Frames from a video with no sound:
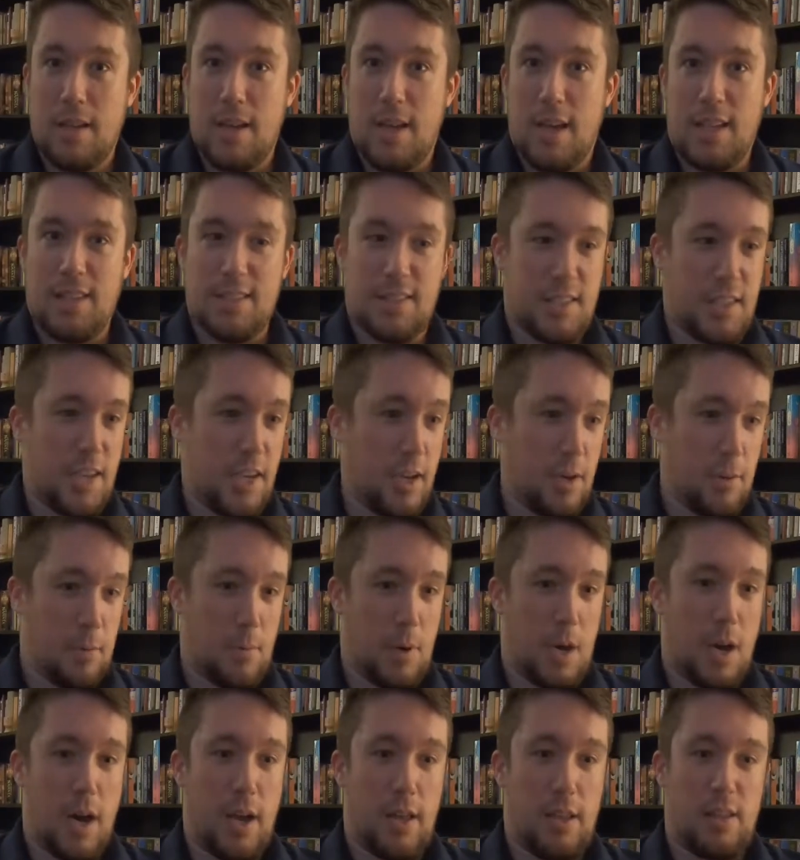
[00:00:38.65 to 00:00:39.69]
And
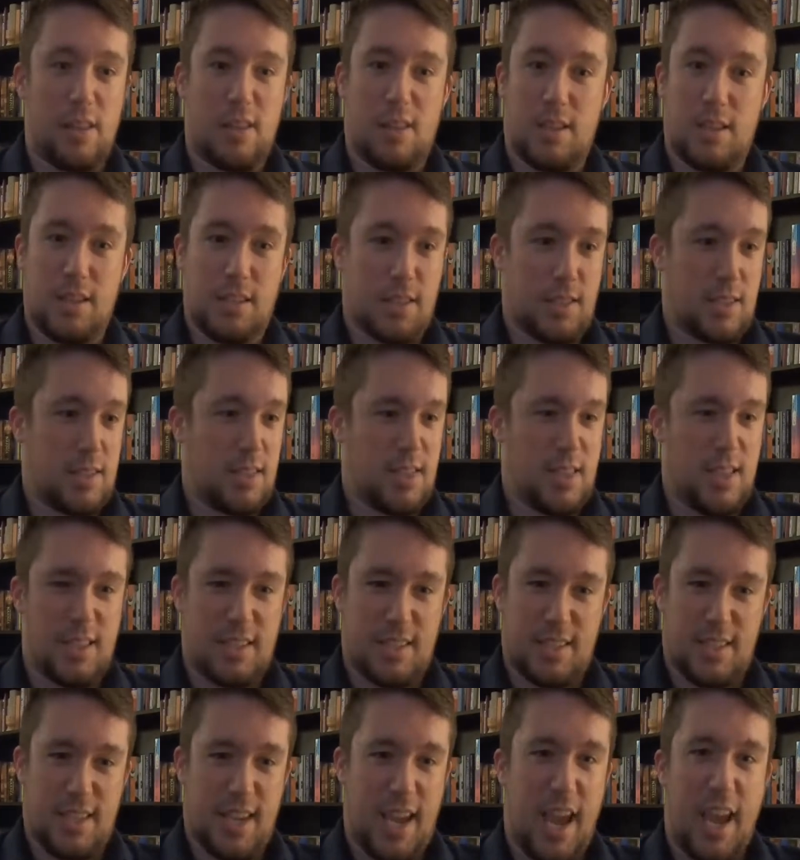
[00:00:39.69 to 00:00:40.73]
Tiamat,
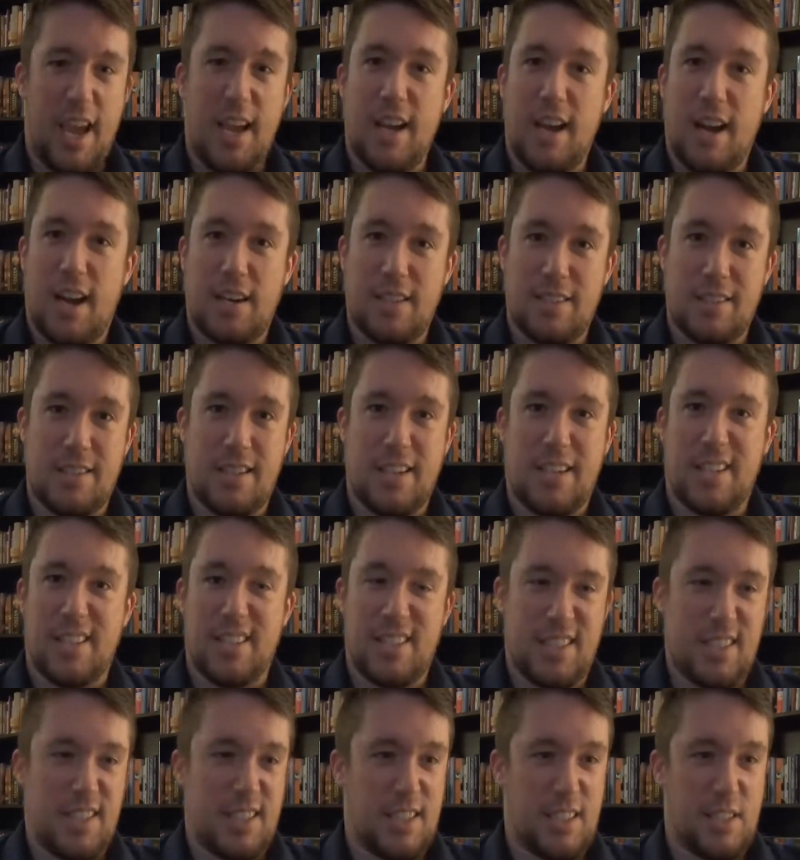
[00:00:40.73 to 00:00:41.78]
this chaos that
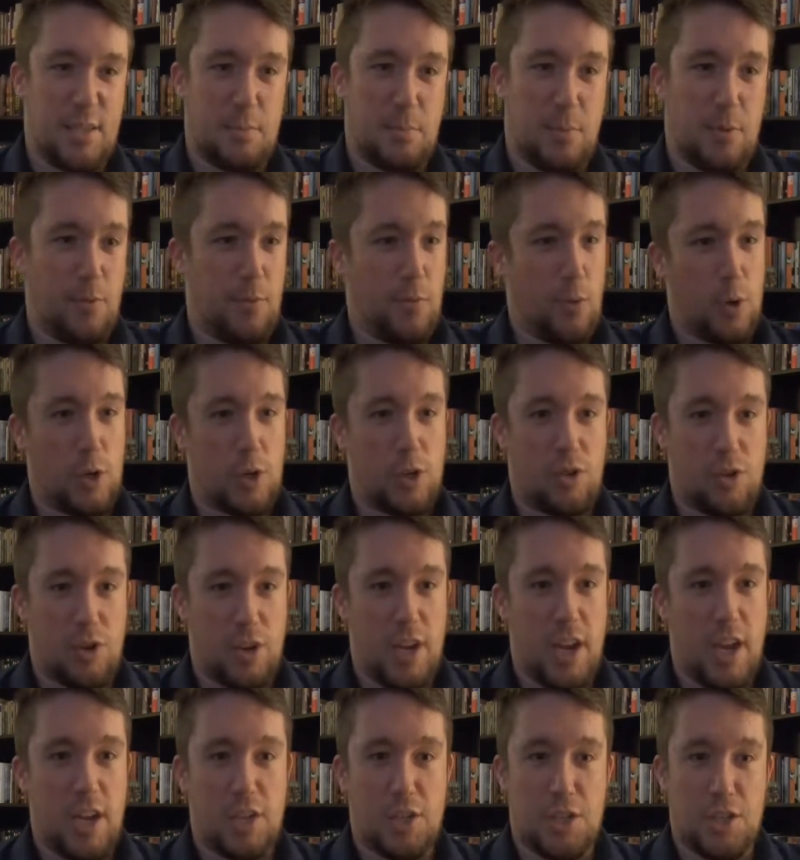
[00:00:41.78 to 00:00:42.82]
exists before
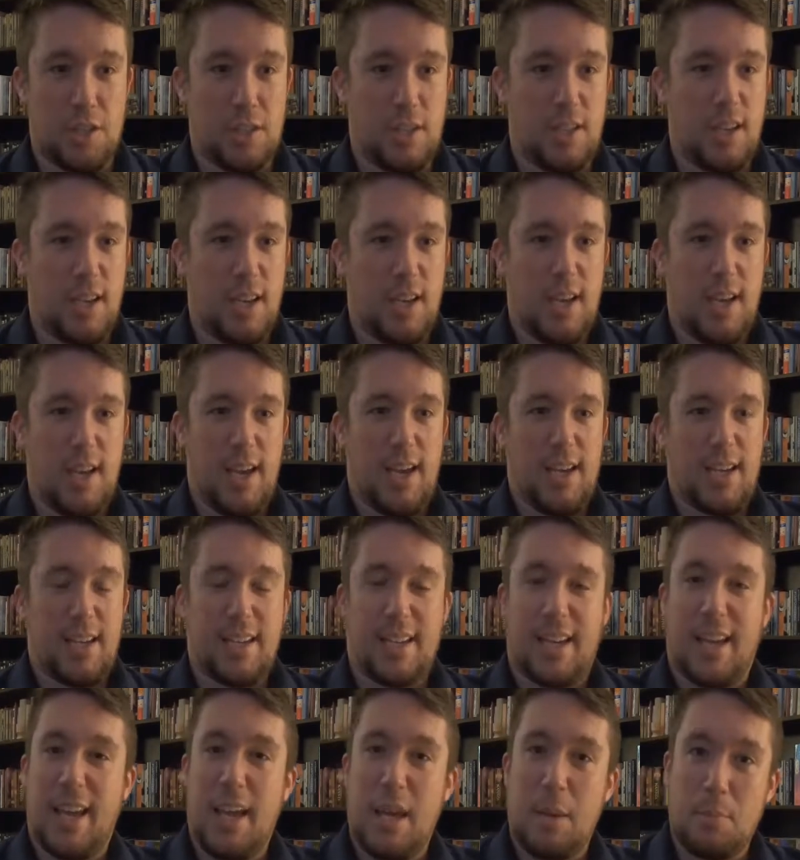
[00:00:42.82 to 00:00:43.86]
creation,
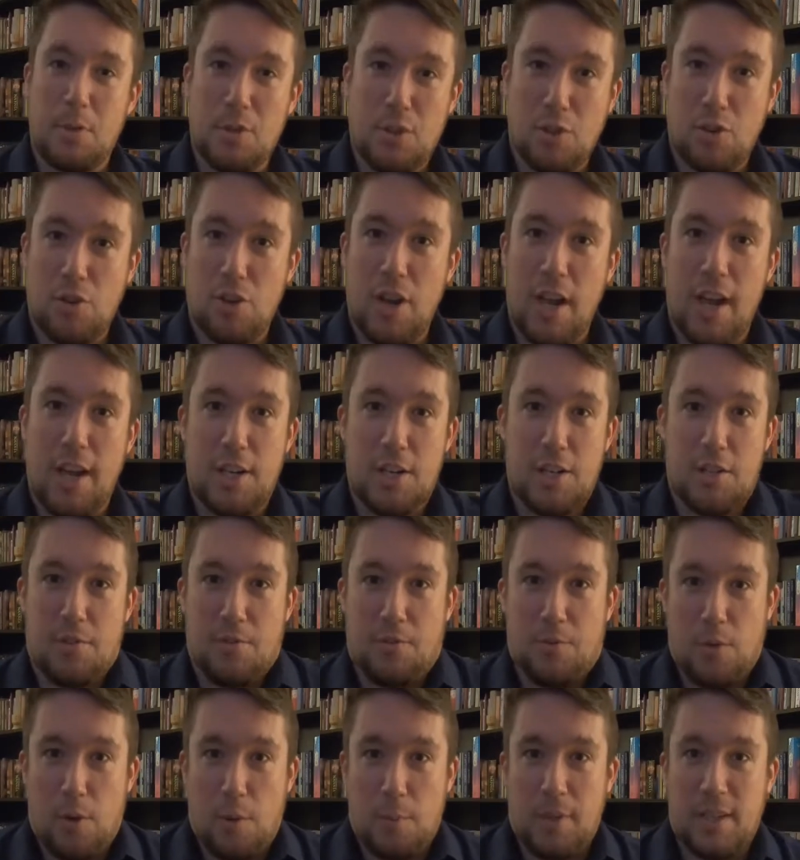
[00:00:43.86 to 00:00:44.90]
keeps creation
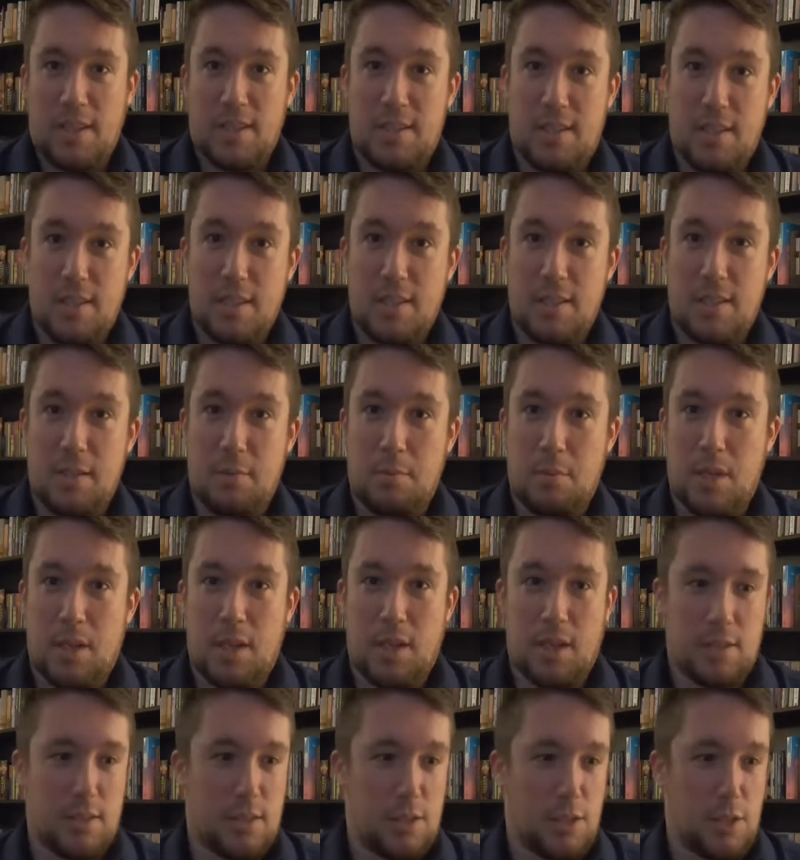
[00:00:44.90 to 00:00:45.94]
from existing
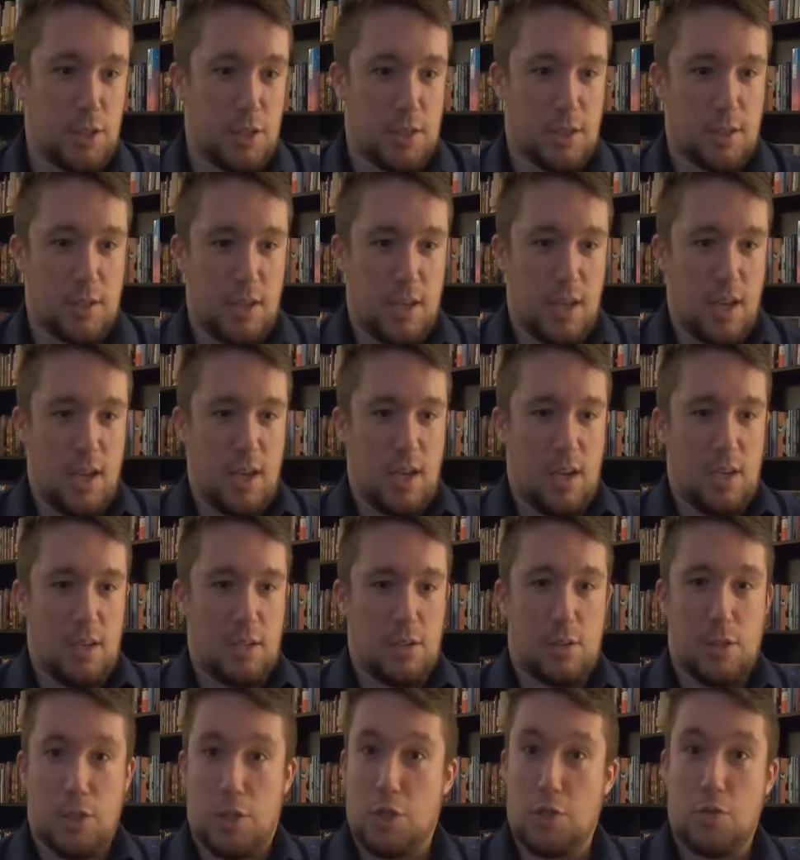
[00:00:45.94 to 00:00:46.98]
because it's just
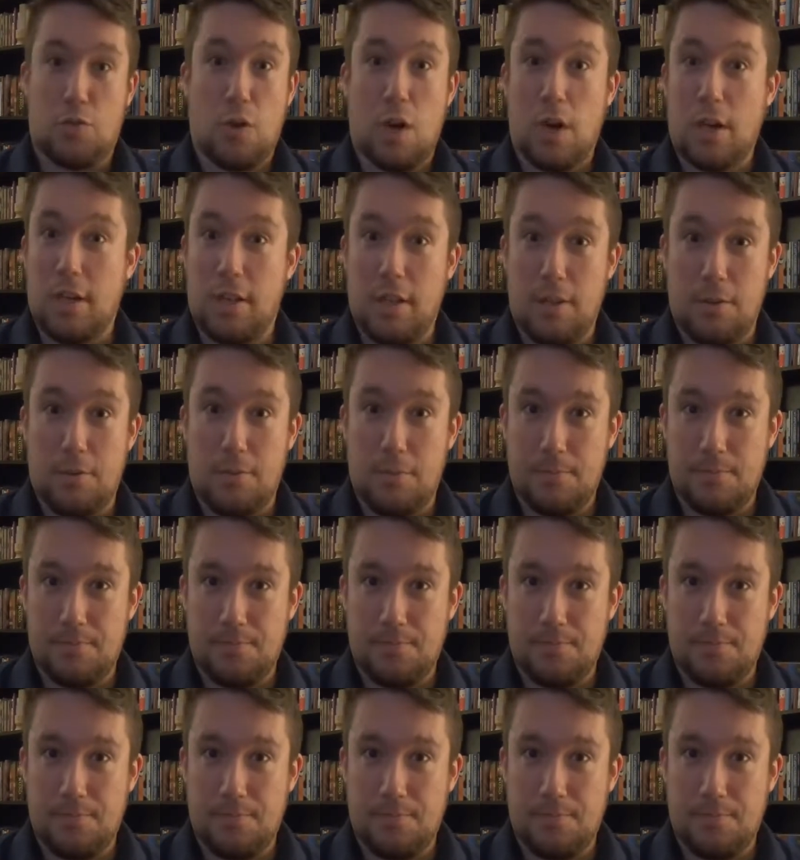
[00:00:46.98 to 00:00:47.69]
destructive.